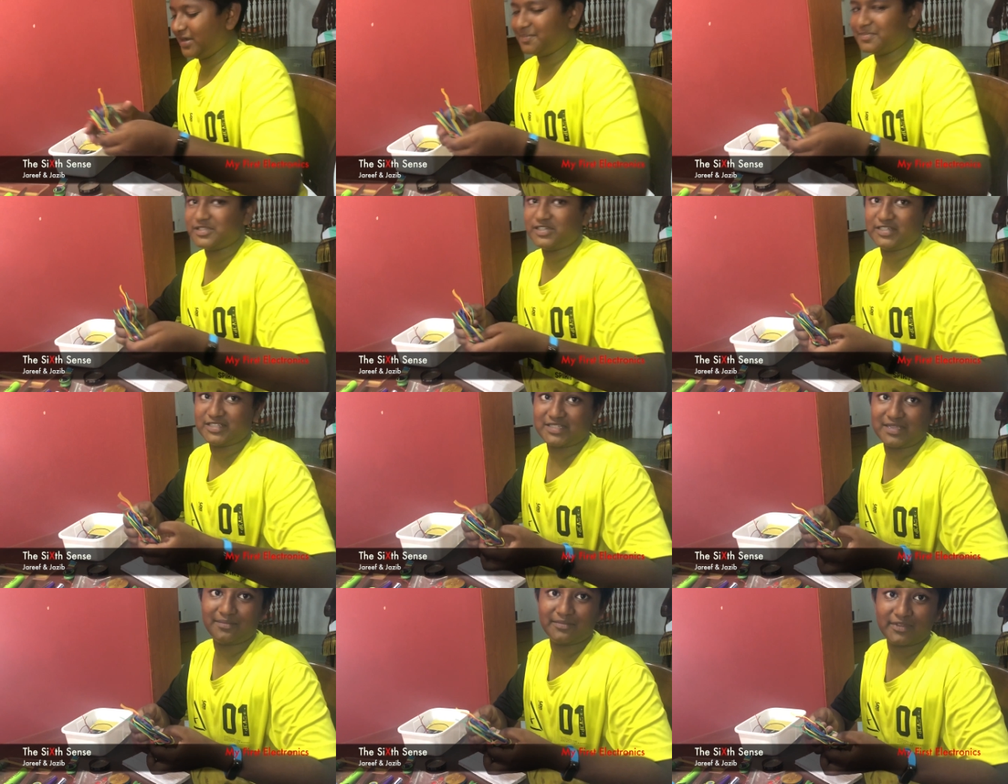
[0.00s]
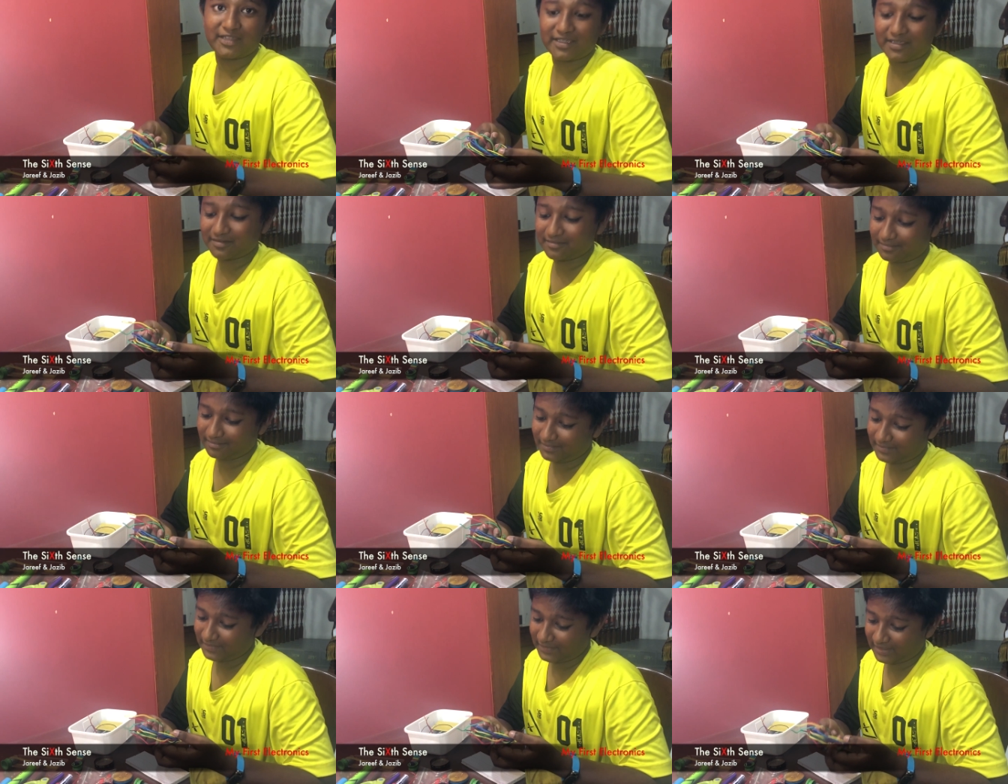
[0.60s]
rips or something.
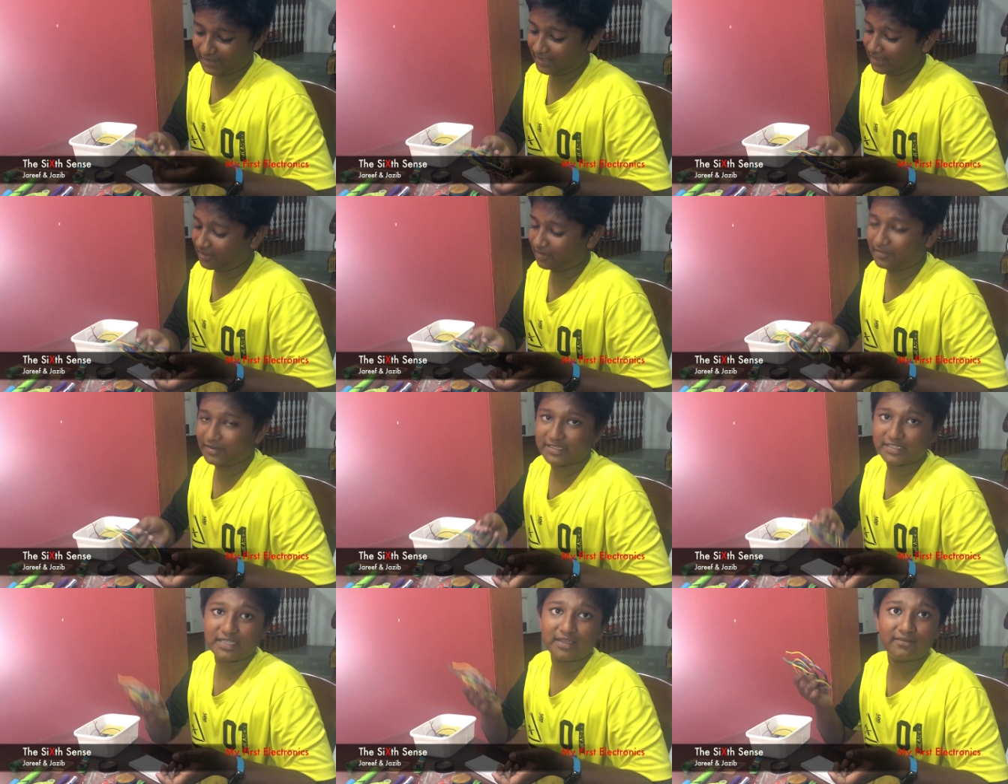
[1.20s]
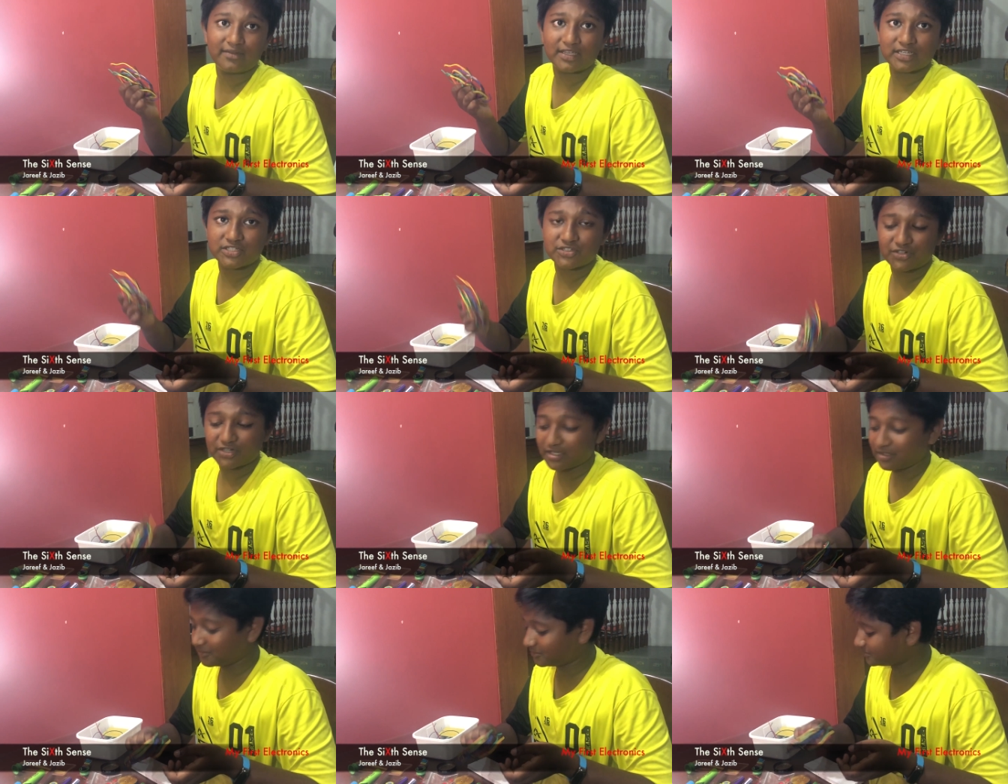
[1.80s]
I always have
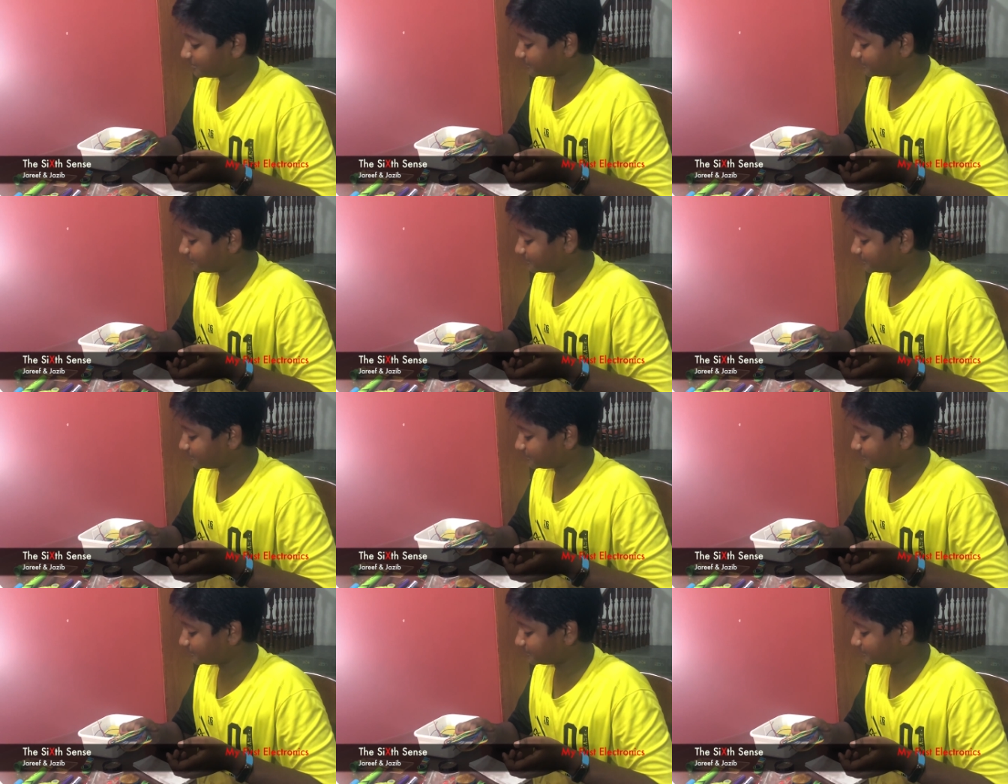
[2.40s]
extra.